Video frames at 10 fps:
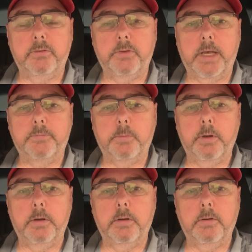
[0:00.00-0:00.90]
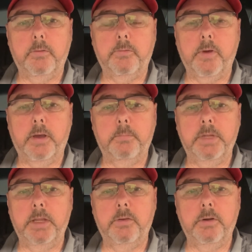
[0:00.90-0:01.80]
of software from
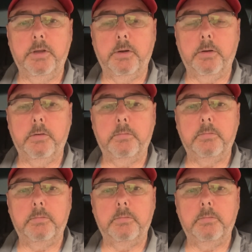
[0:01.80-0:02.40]
either your